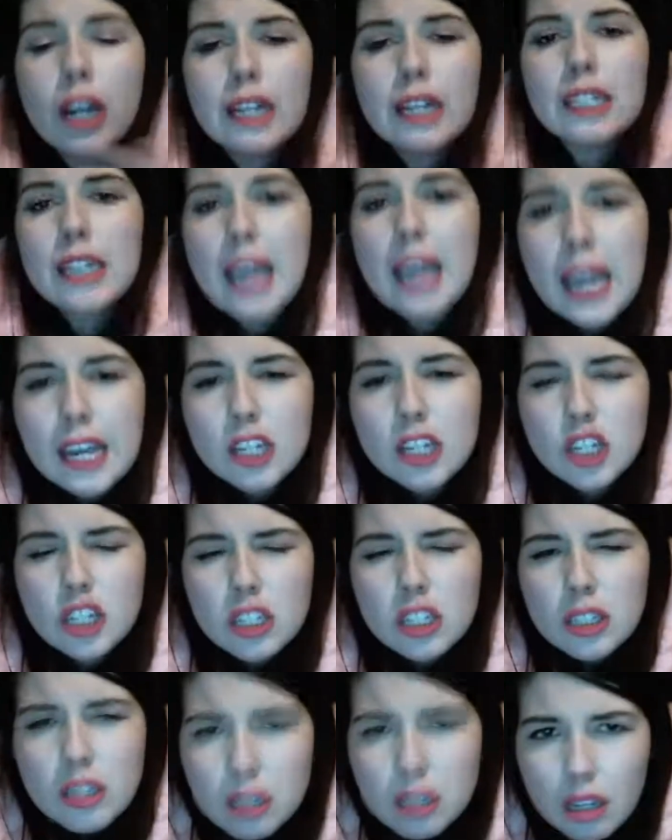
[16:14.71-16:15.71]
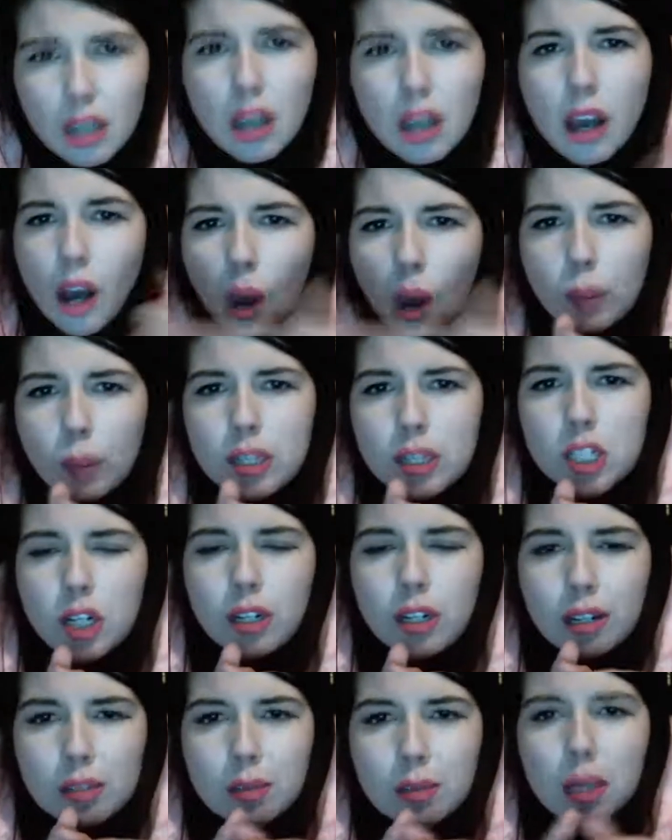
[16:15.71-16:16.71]
Granted, ages always
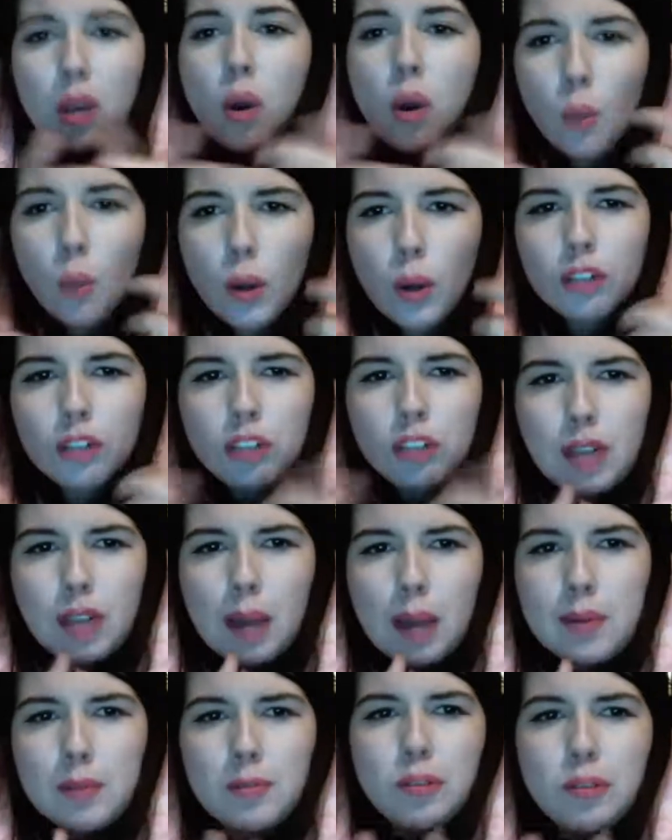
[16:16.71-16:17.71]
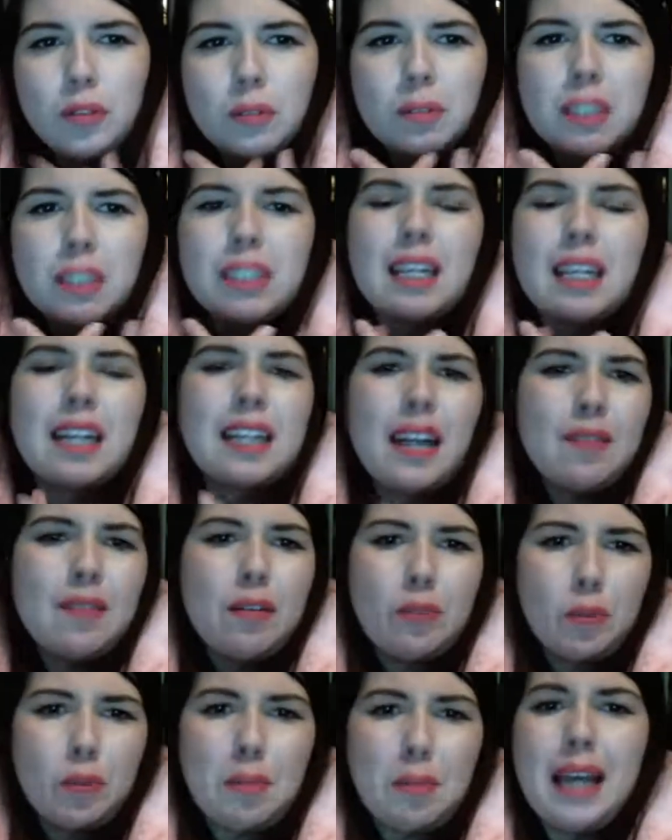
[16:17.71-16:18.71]
turned out to be 1 or 2 times before we decided to
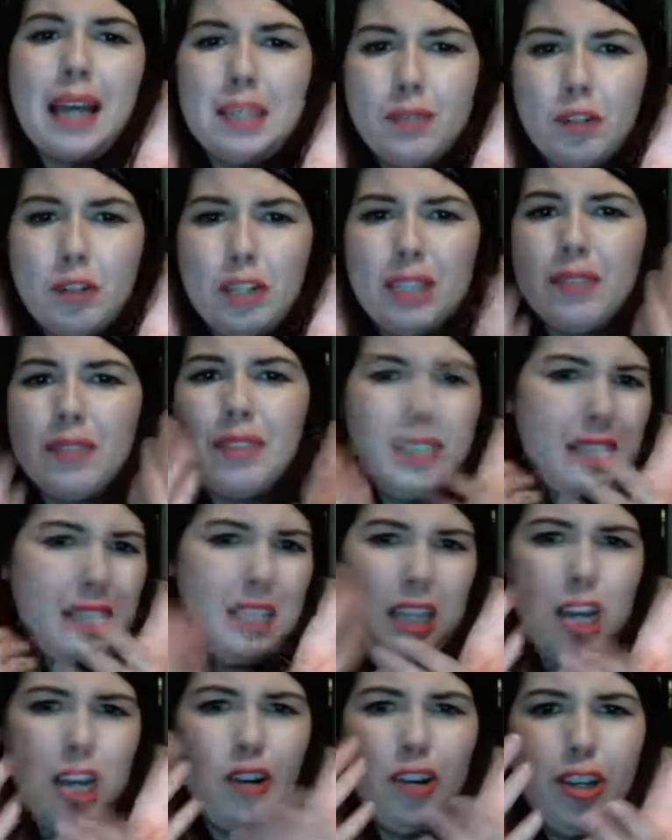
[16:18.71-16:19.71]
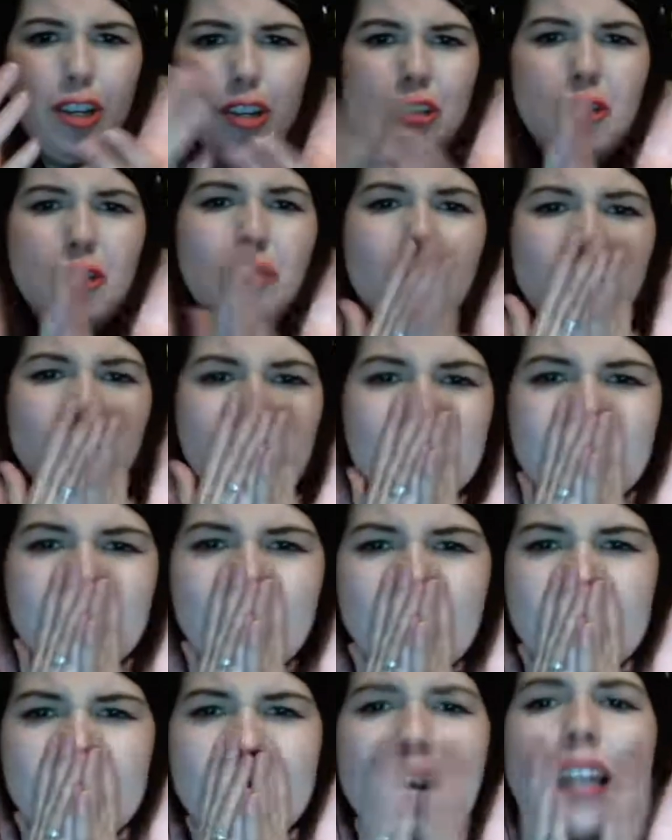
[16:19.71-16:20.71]
have everyone passive aggressively stare at you
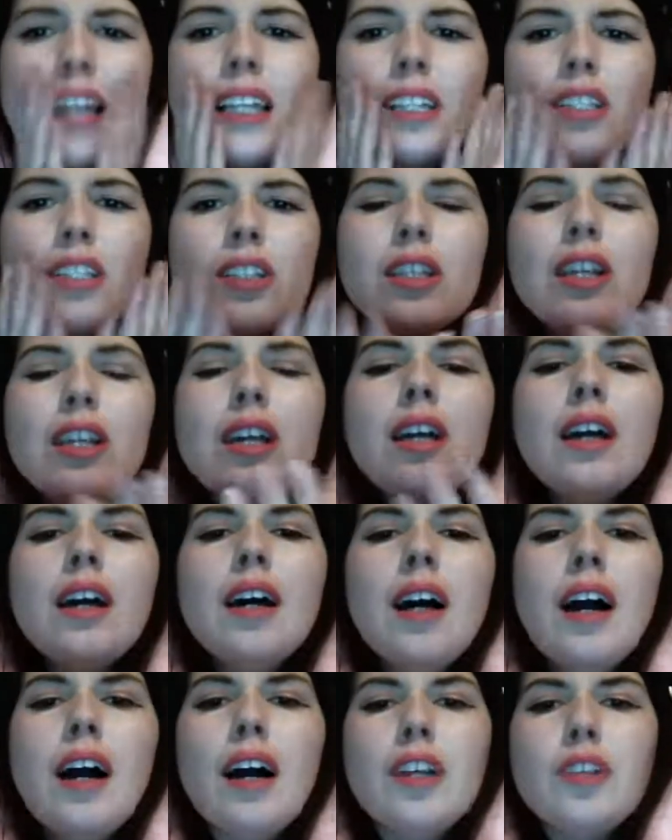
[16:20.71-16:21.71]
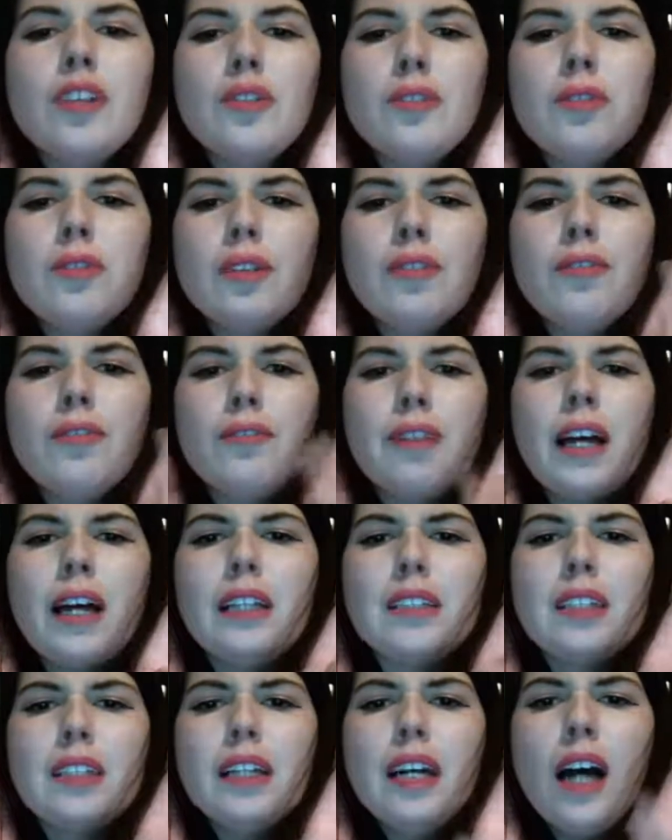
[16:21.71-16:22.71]
until the silence, you
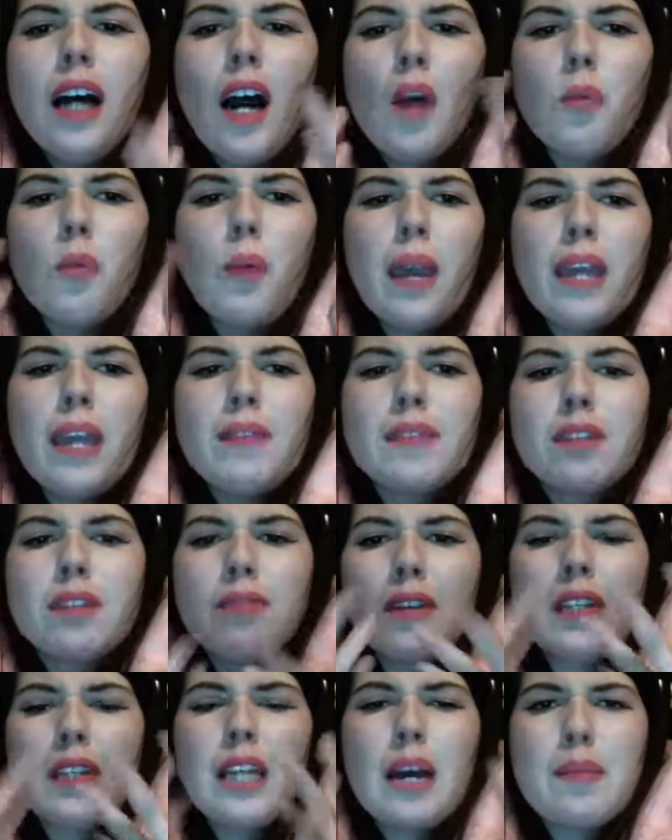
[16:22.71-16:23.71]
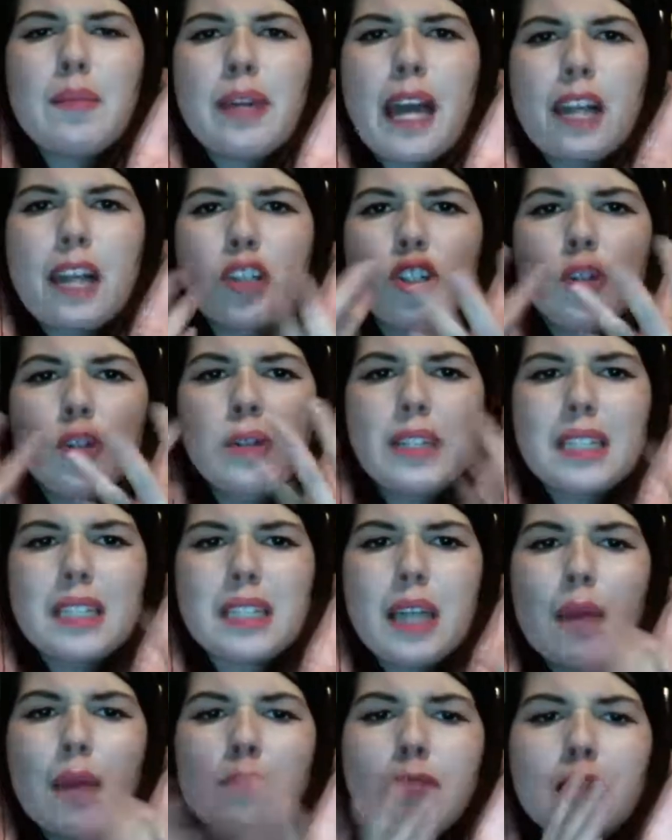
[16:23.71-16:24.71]
felt waves of it coming at you in
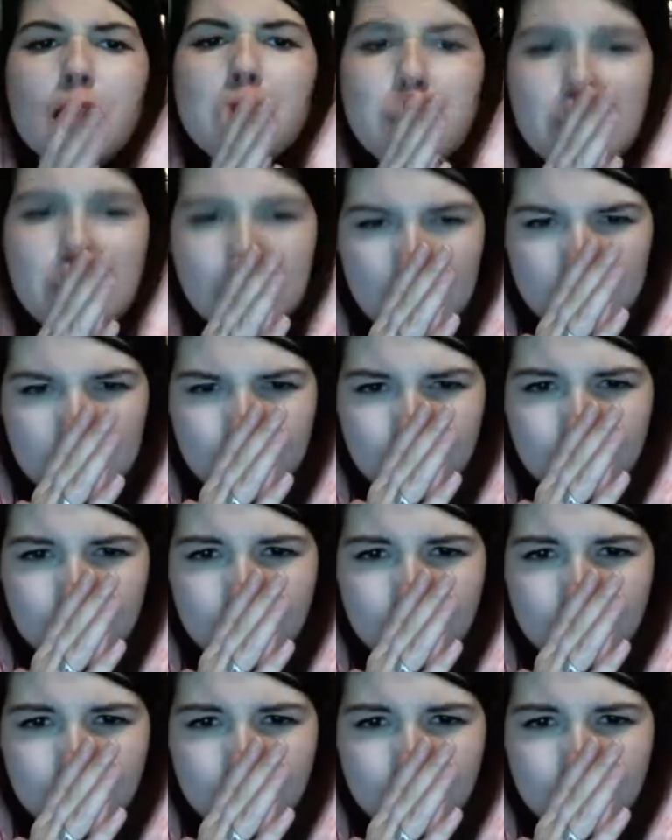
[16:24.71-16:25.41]
discomfort. But